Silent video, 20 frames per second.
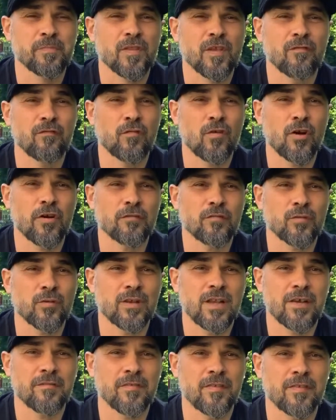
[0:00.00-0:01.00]
4th to
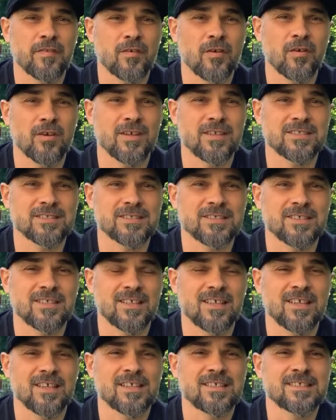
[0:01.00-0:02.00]
11th August.
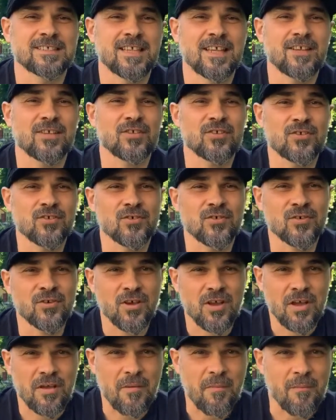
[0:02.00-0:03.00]
Send you
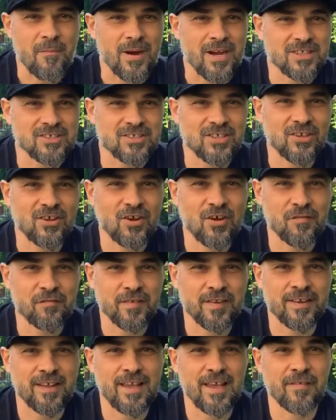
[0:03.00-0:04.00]
much love
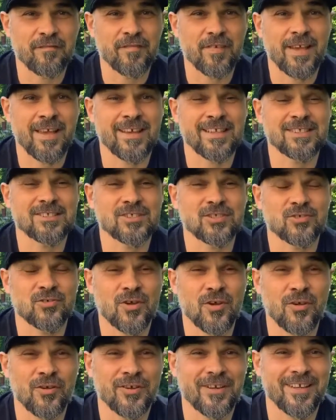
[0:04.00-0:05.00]
and have
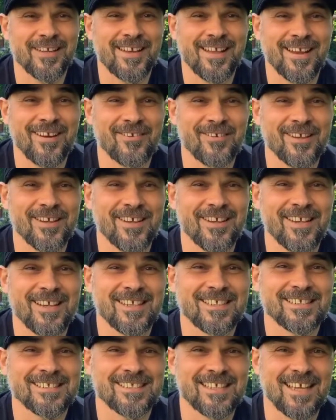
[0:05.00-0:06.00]
extraordinary
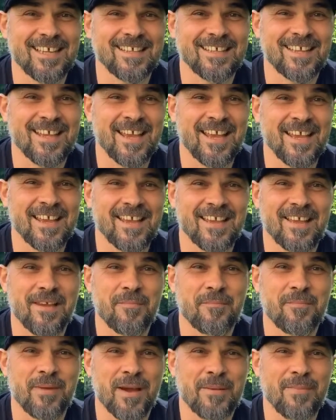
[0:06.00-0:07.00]
Sunday.
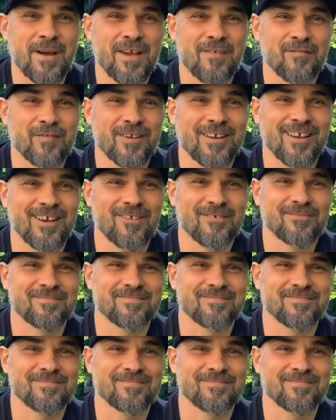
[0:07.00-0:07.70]
Bye-bye for now.